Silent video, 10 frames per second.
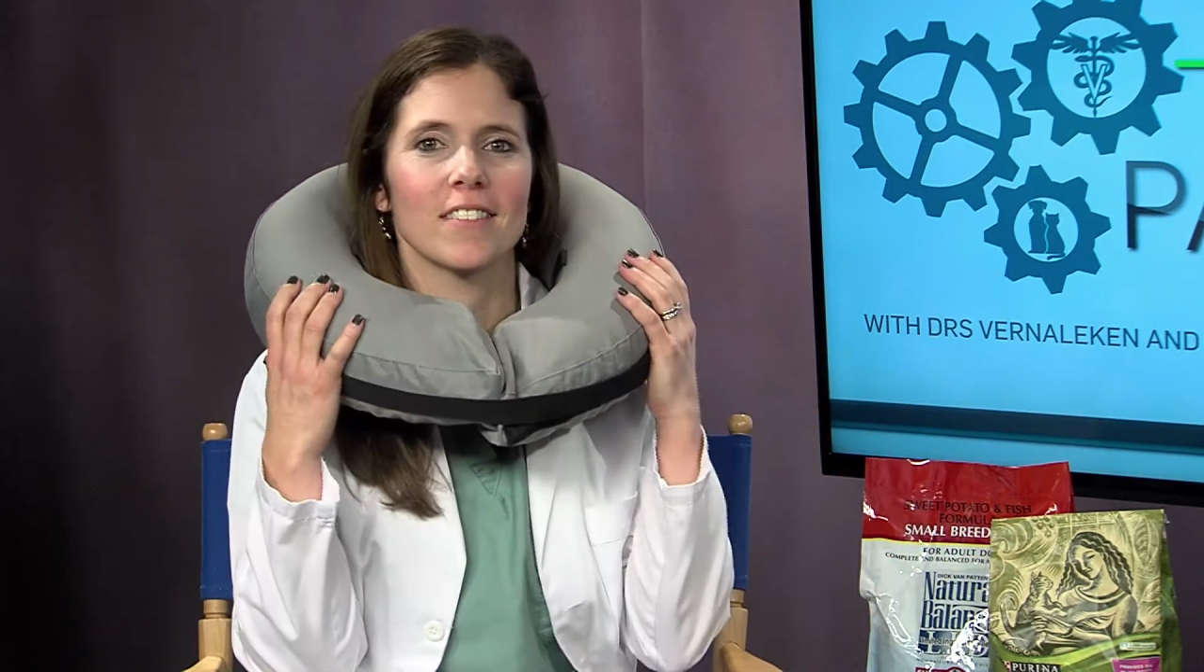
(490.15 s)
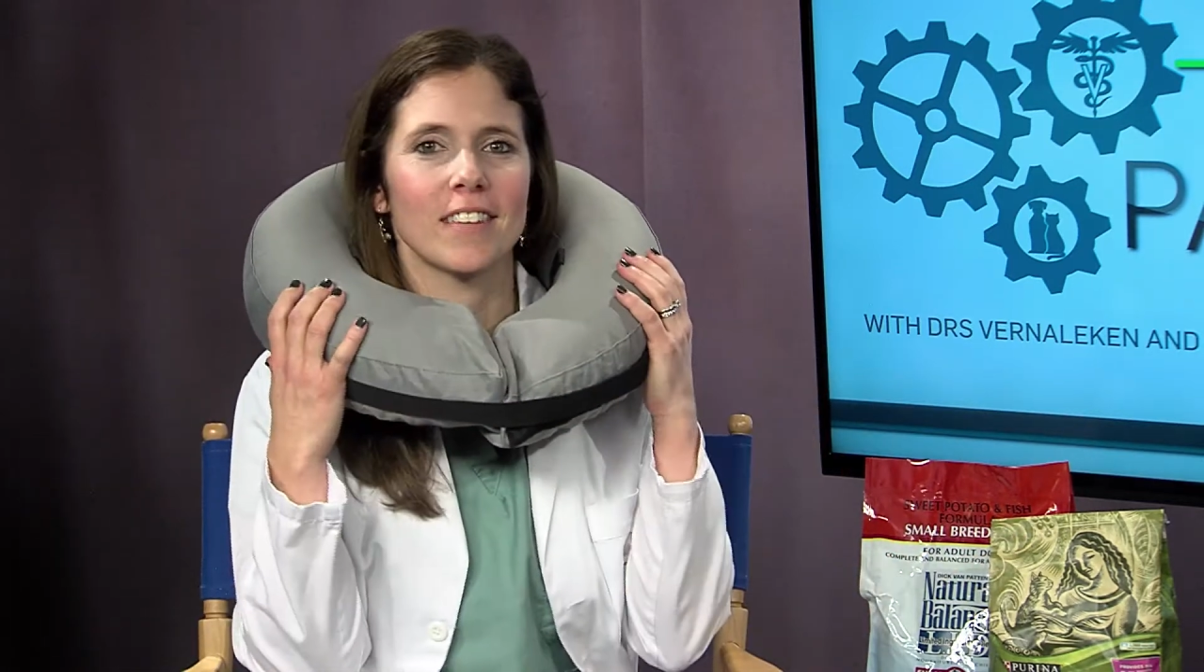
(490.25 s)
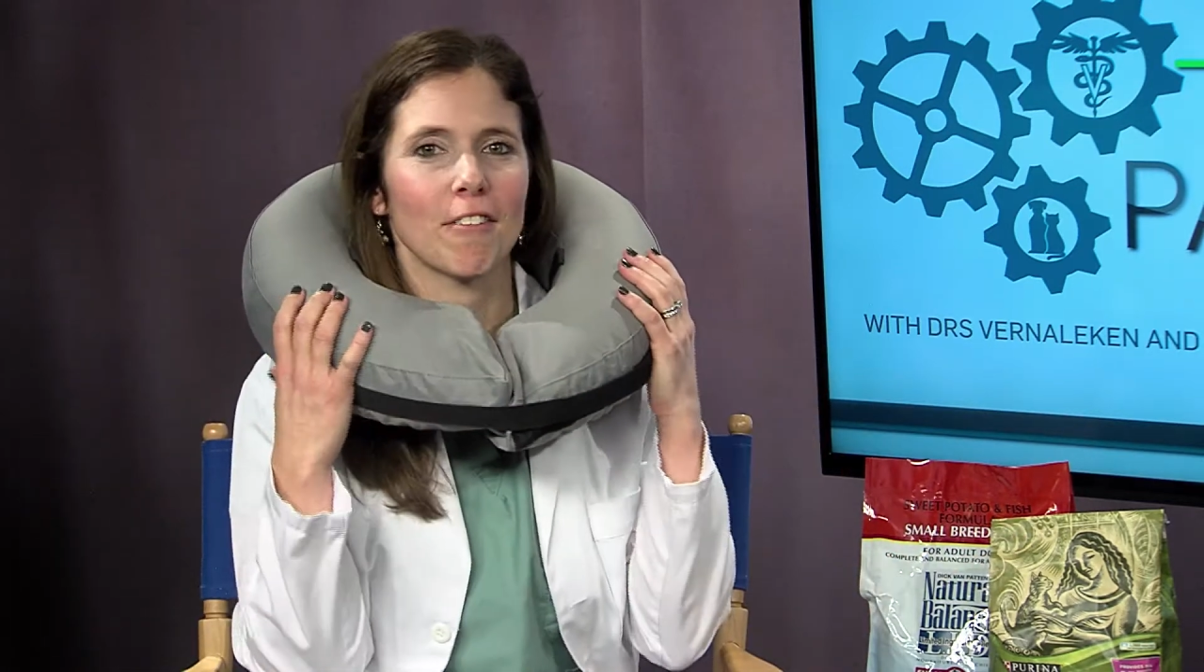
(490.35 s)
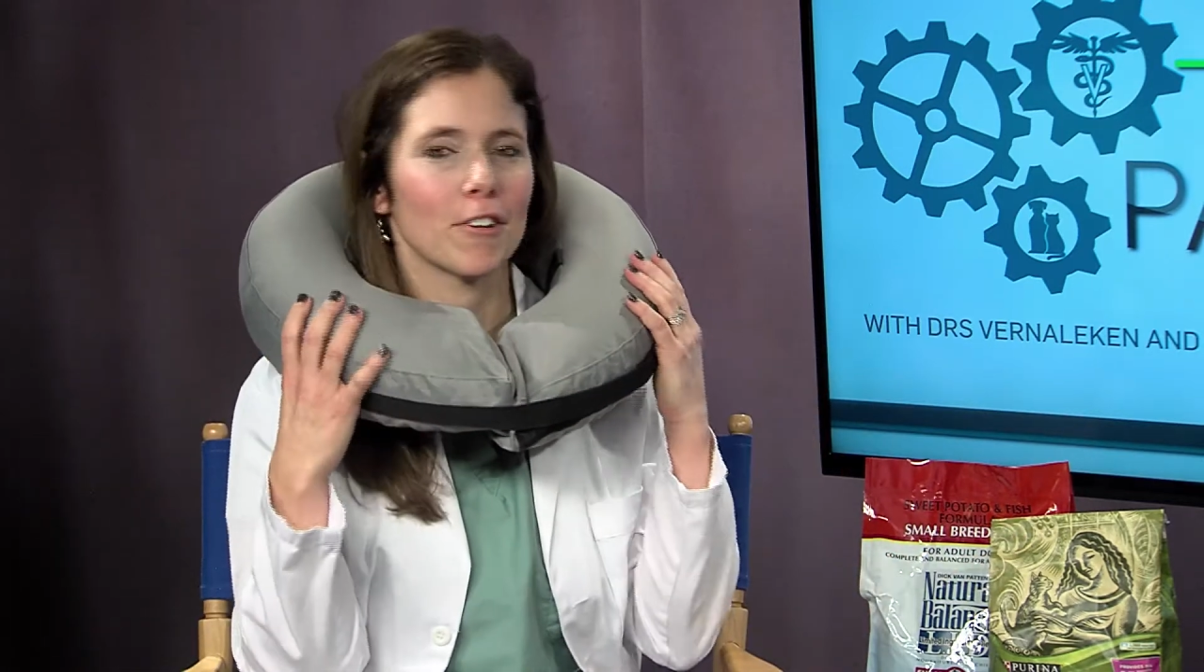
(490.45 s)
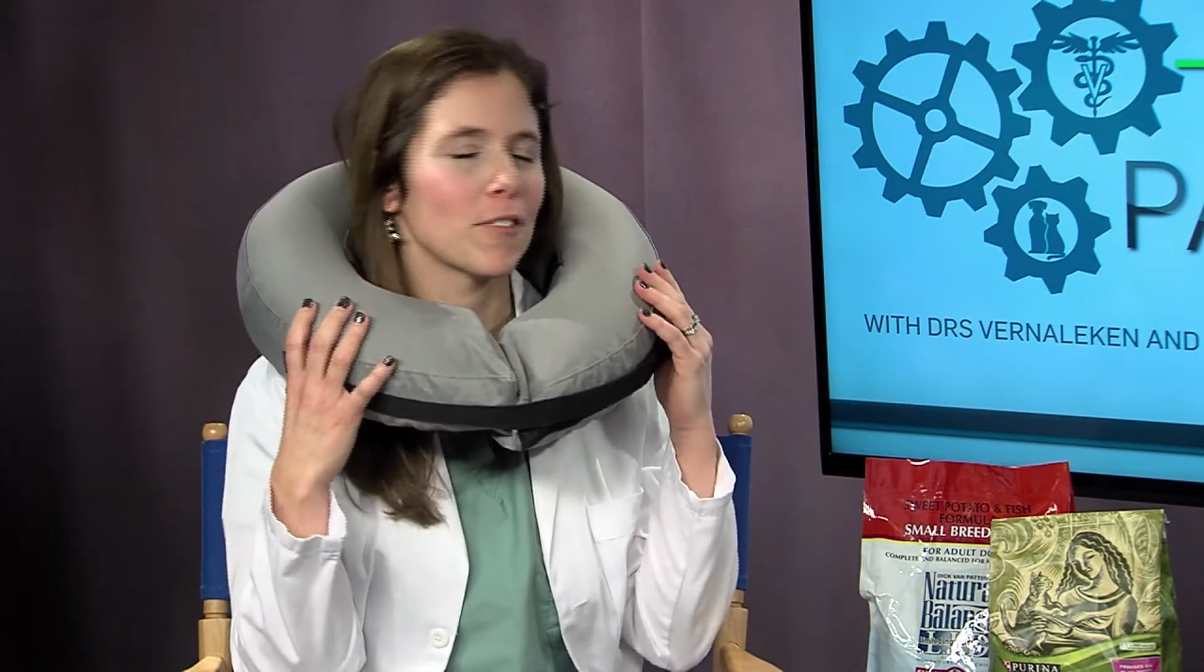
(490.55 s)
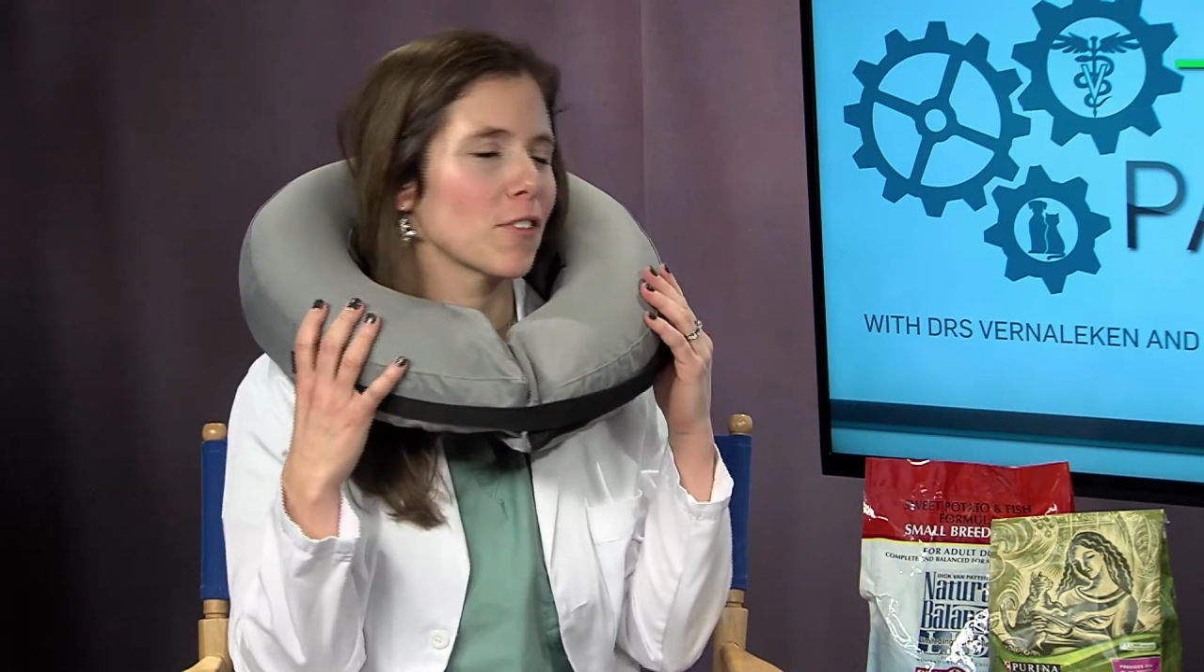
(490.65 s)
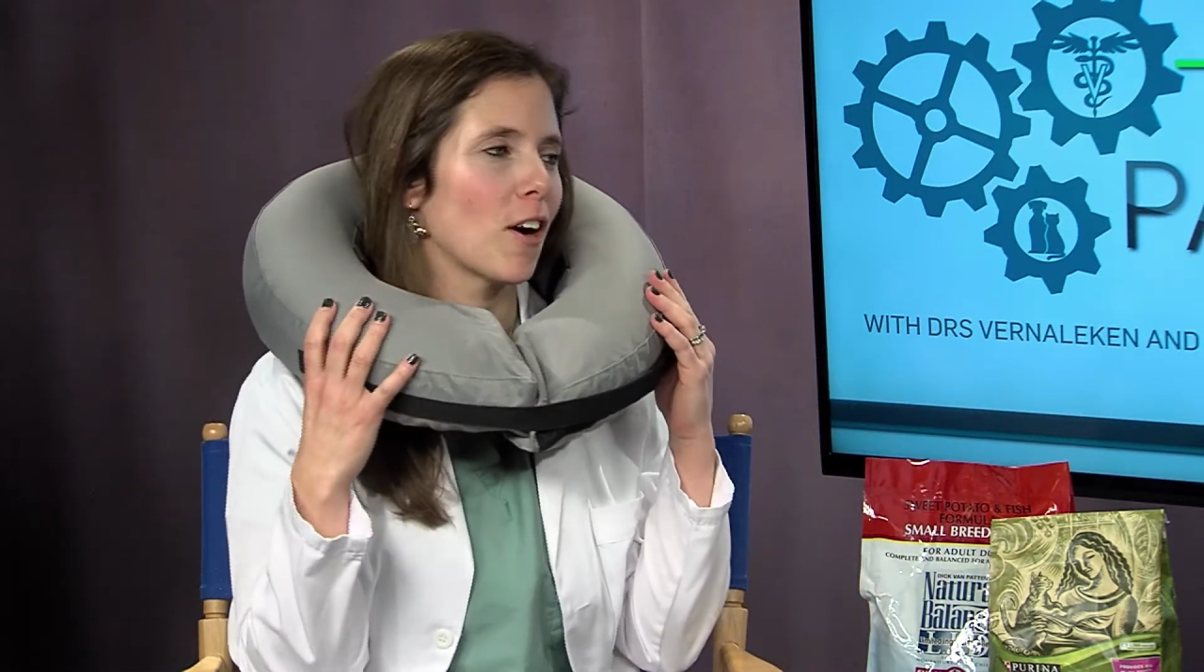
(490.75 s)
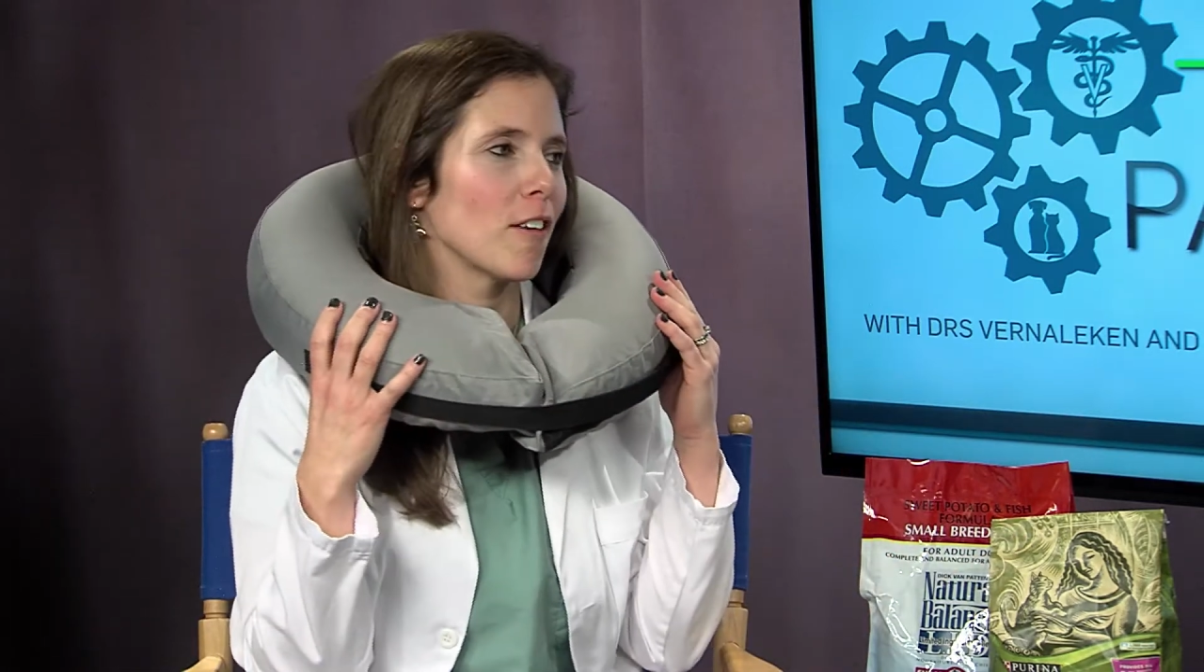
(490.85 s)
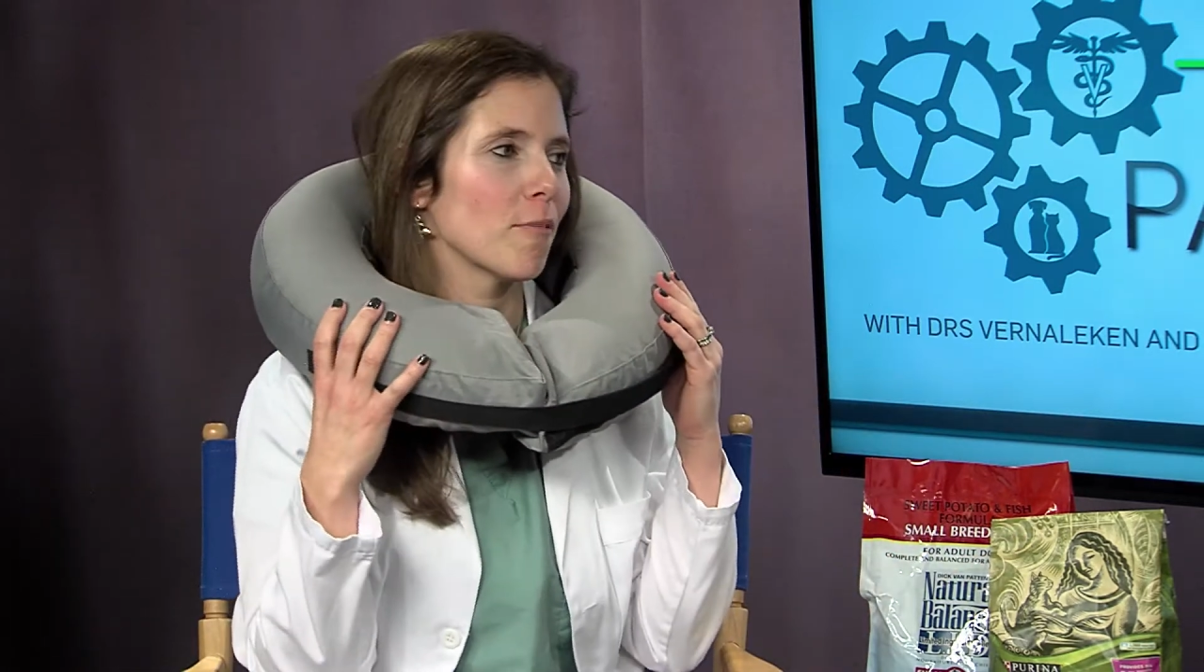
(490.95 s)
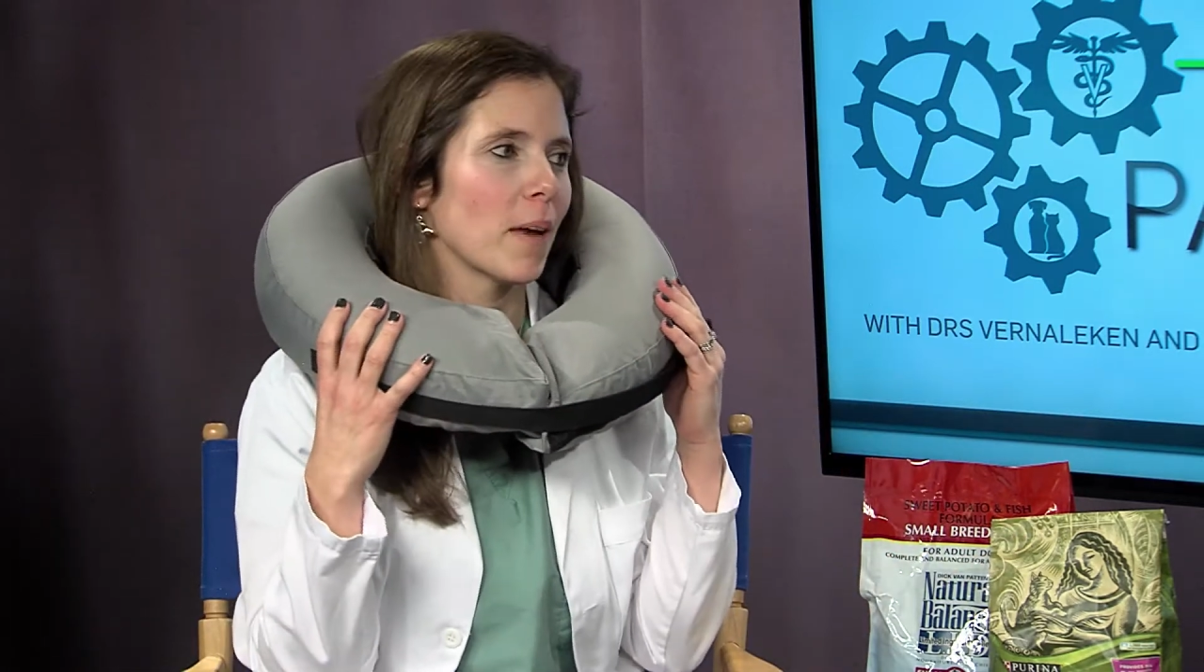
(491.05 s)
decorative
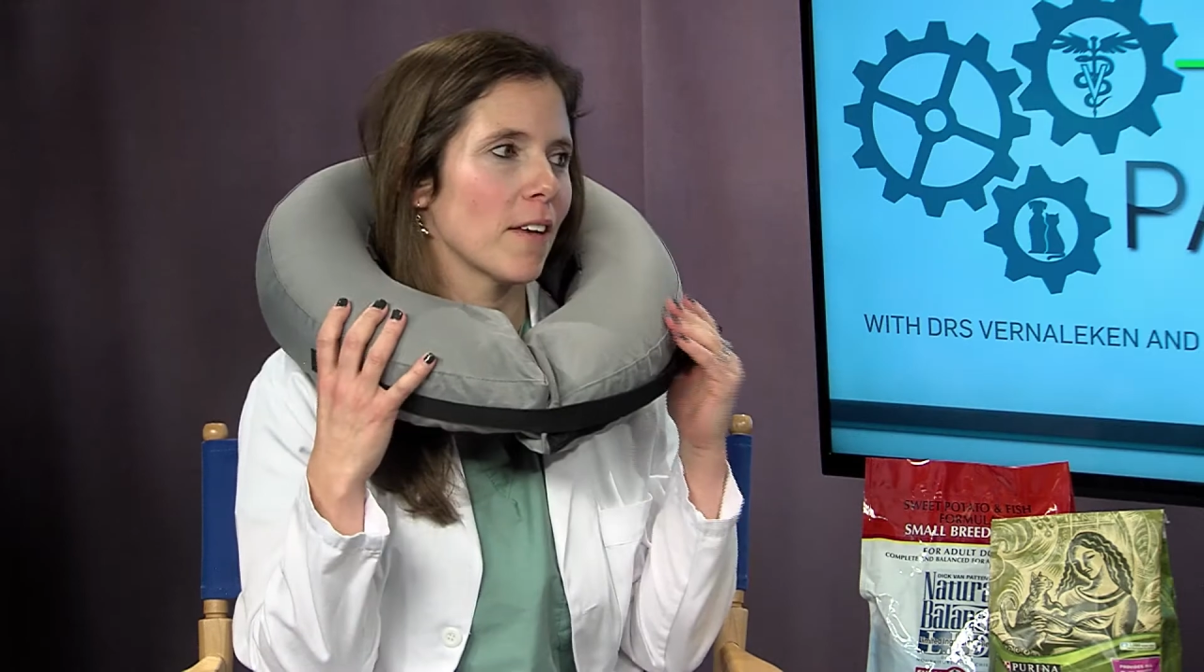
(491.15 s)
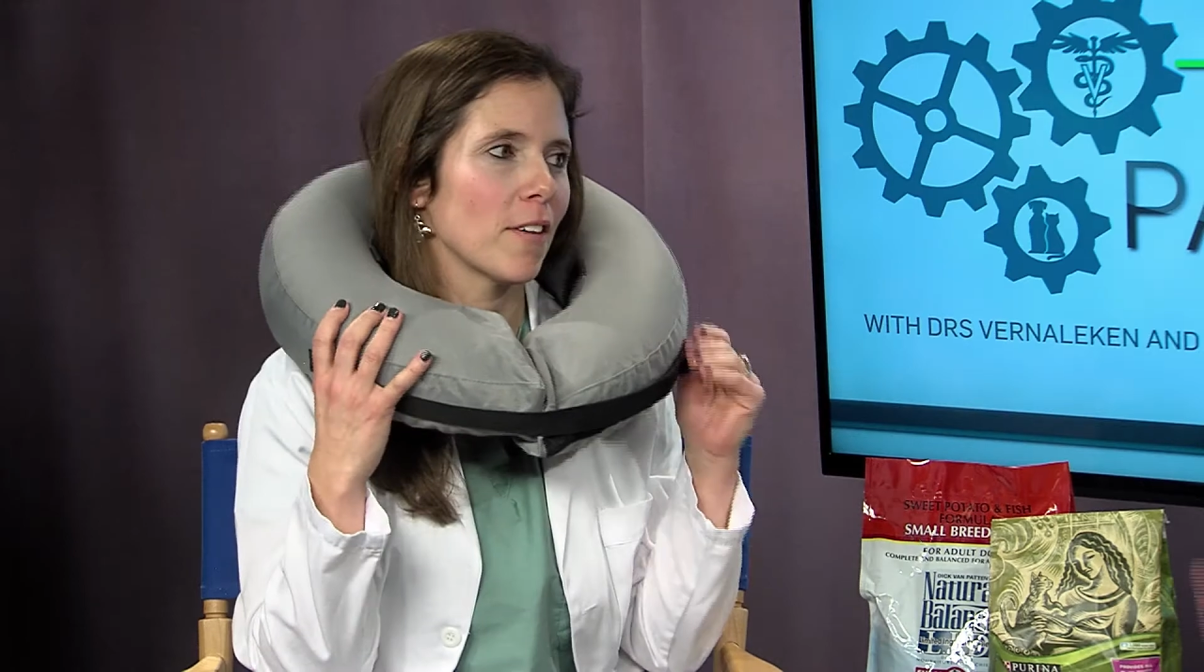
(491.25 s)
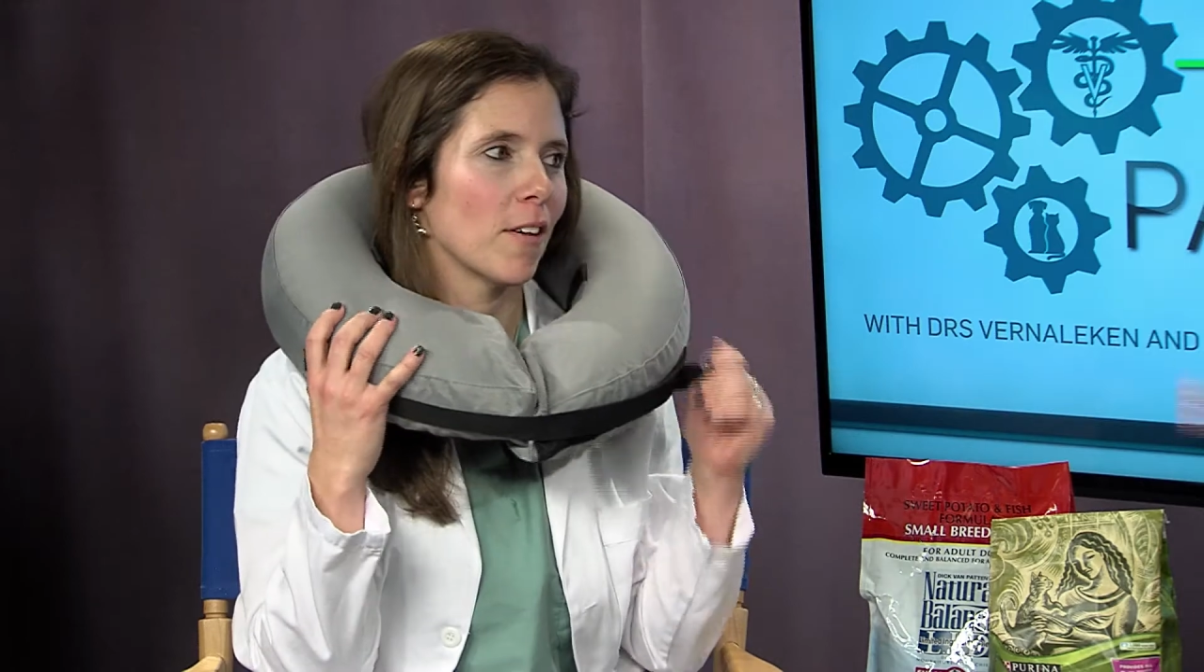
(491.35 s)
scarf, but I don't know.